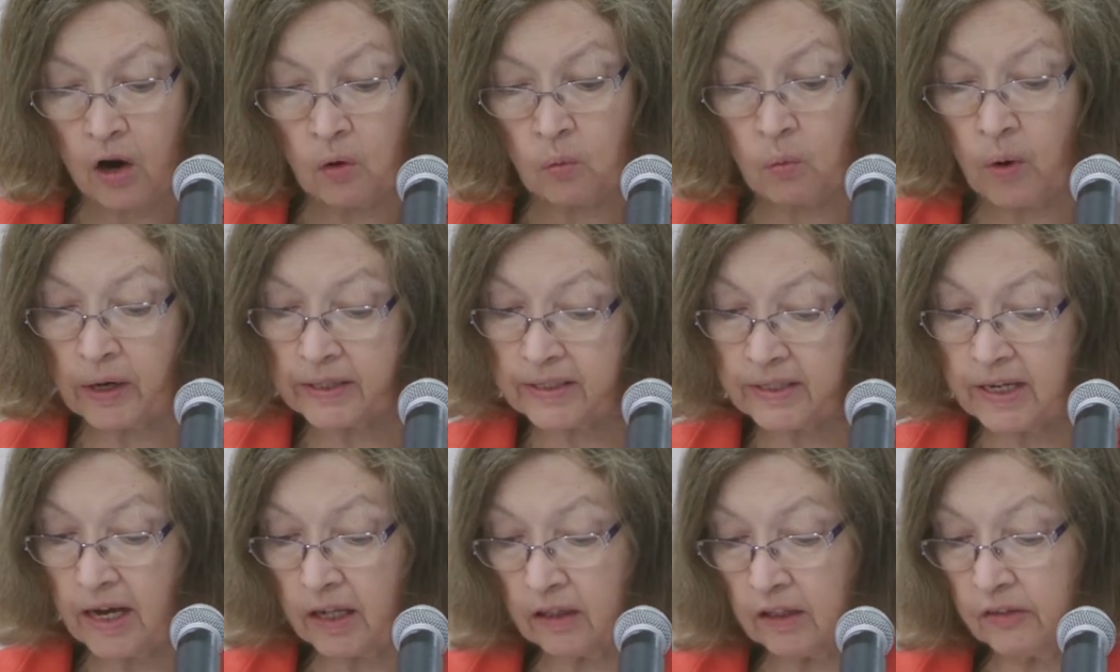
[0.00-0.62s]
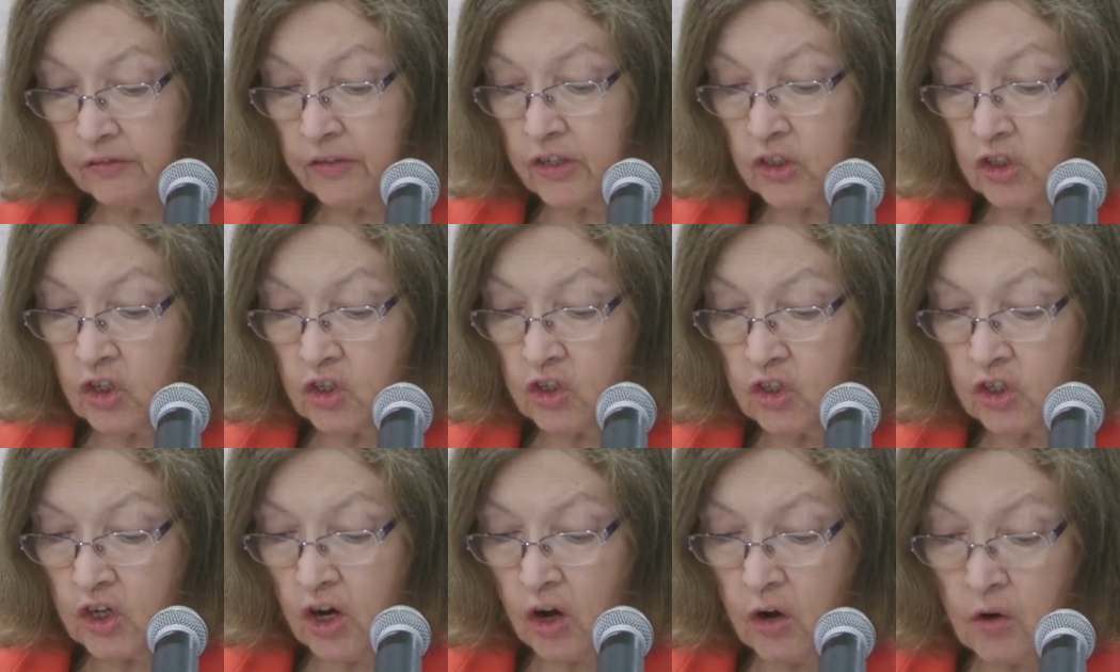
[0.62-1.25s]
What television
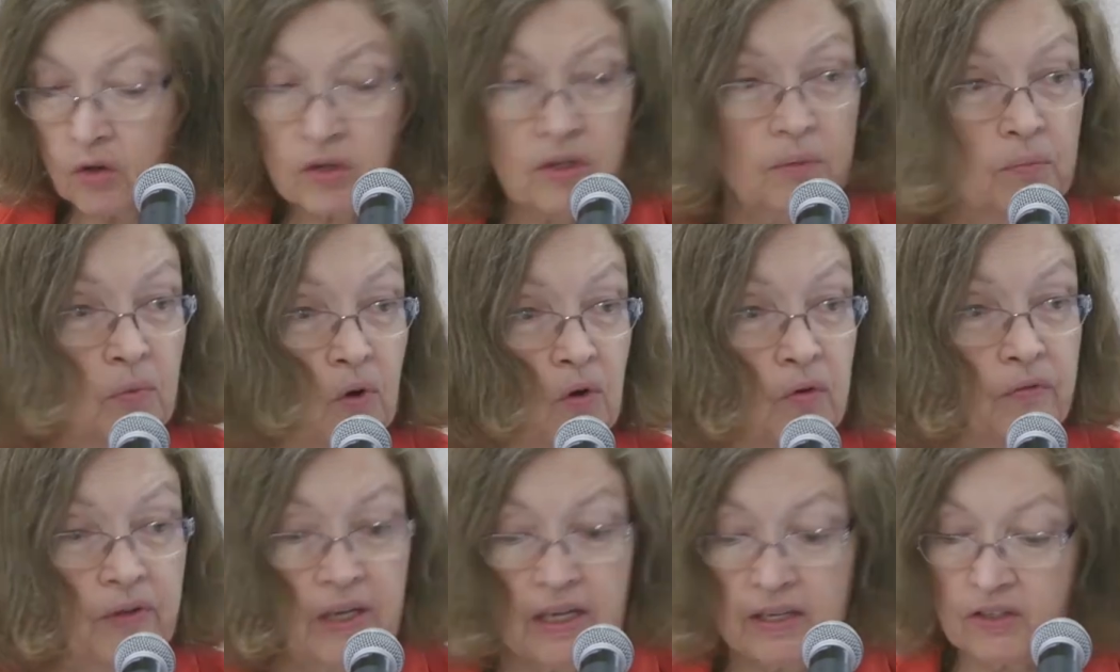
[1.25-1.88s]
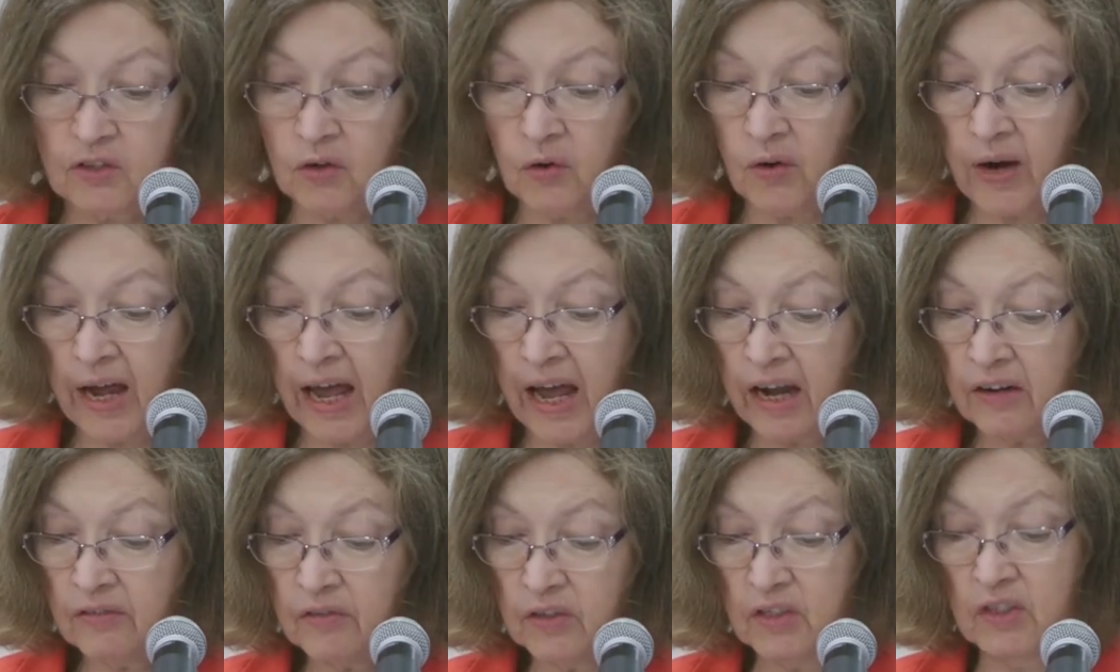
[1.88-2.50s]
shows, movies, or
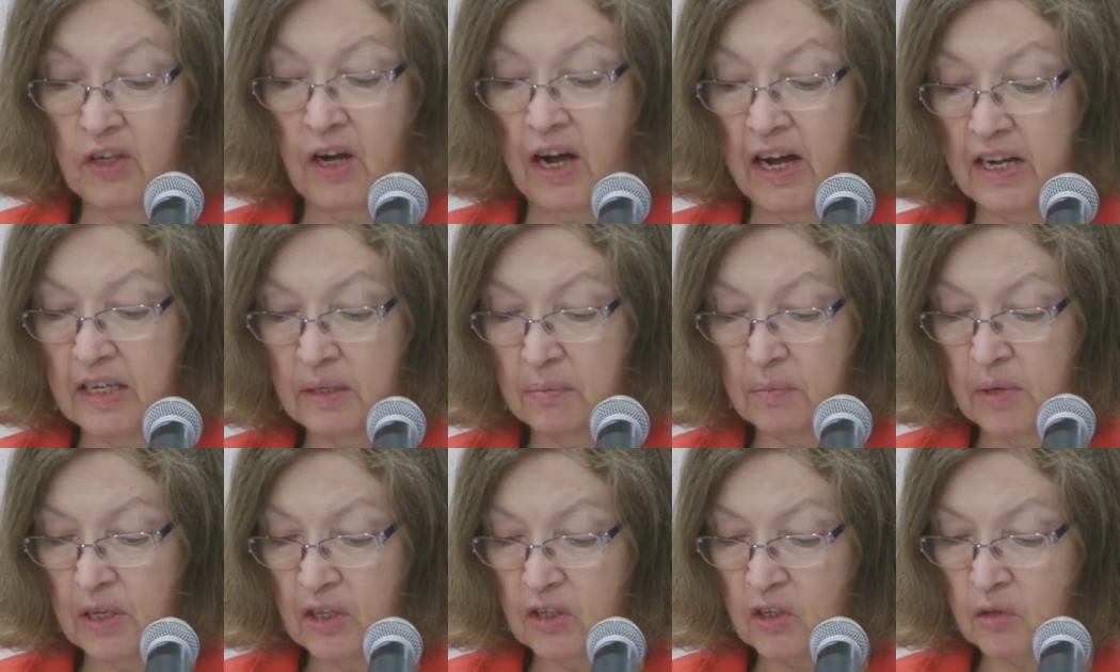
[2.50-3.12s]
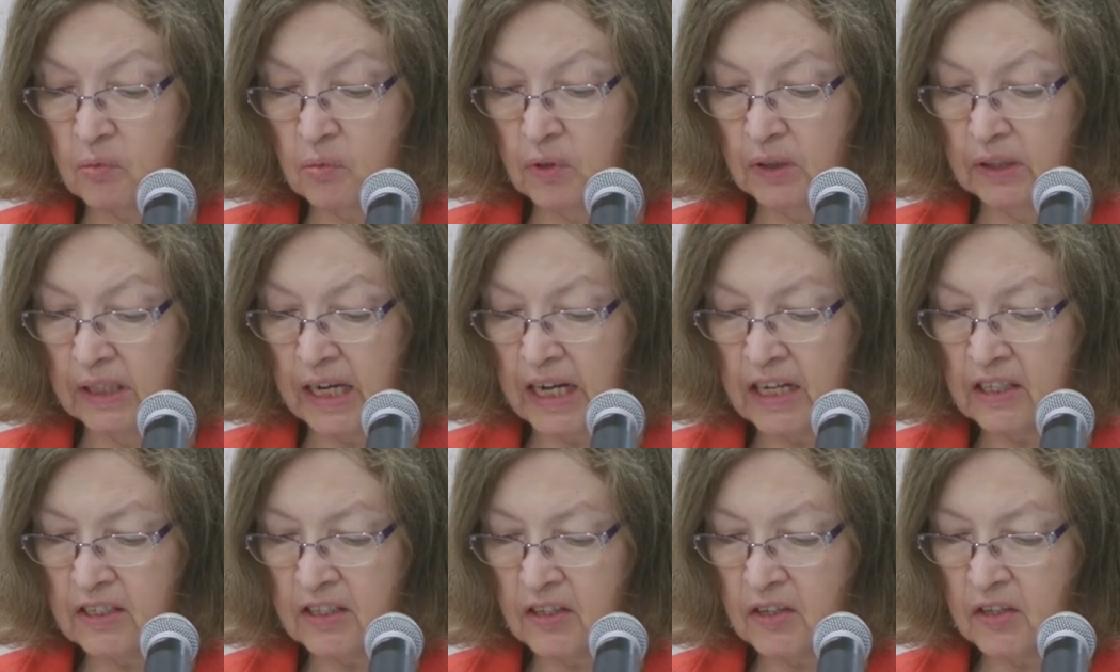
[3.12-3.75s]
advertisements
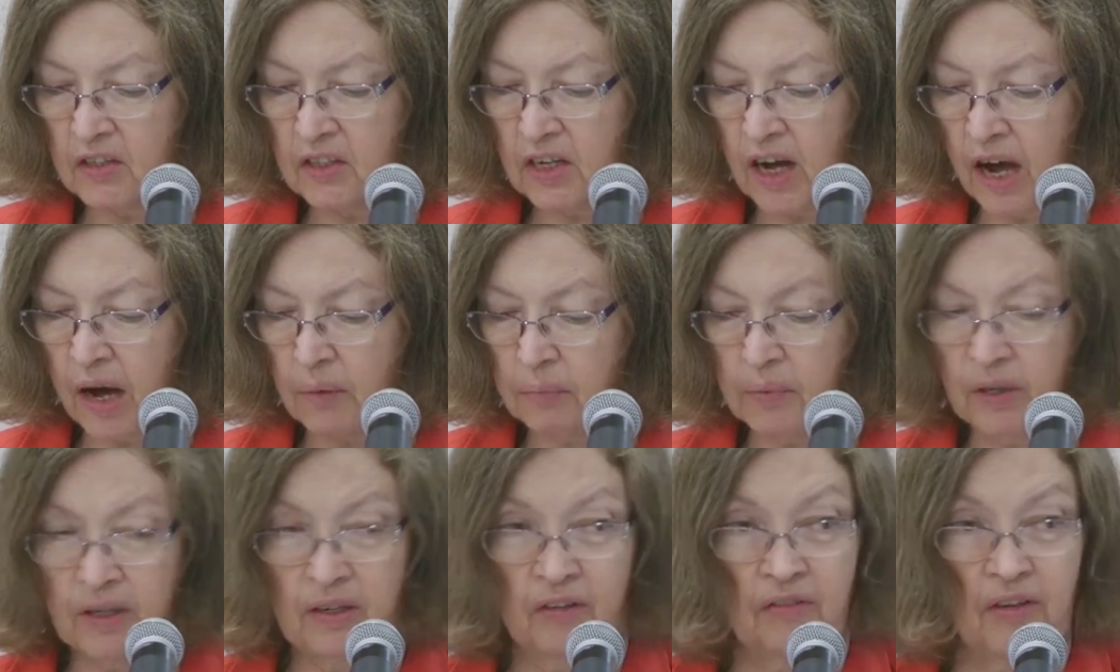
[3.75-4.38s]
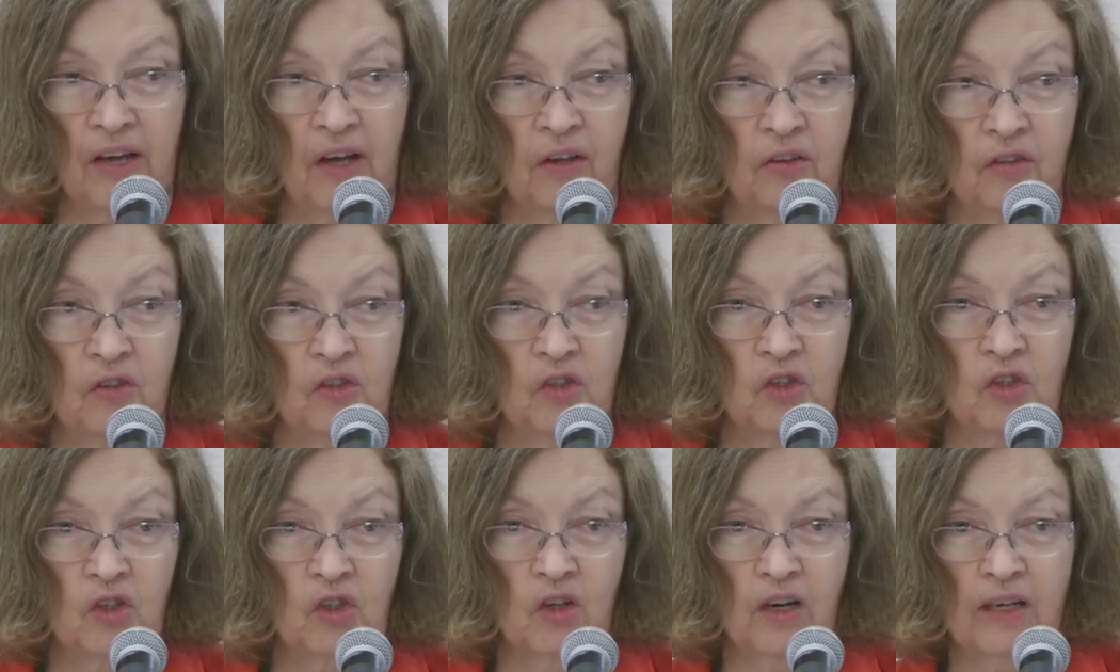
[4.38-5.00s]
relate to the topic of health
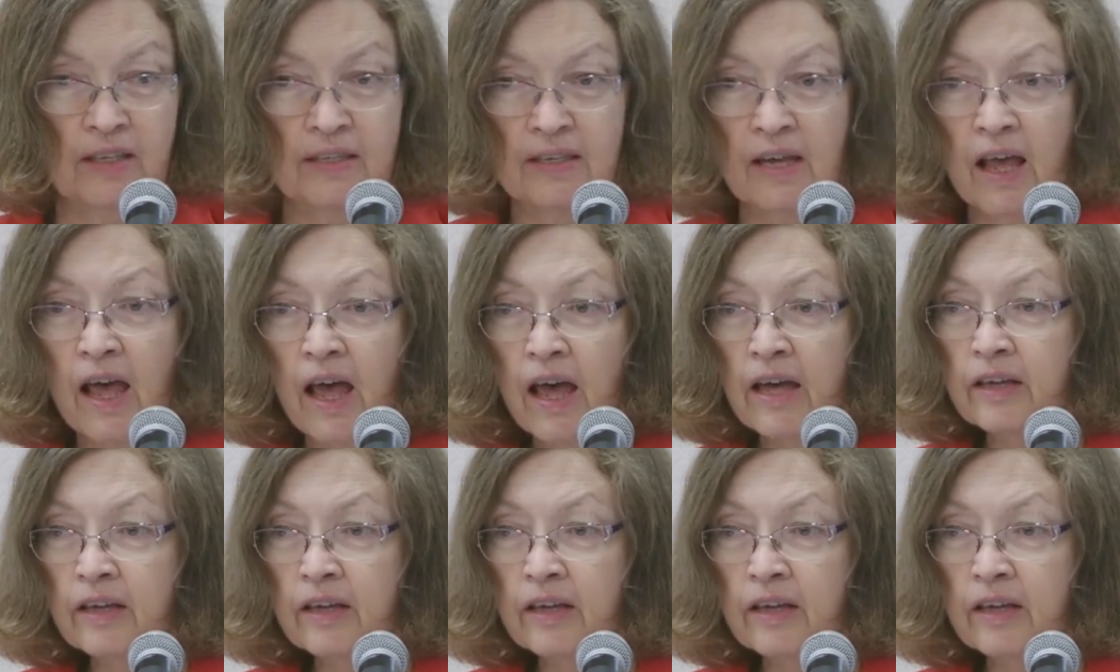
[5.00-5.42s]
insurance?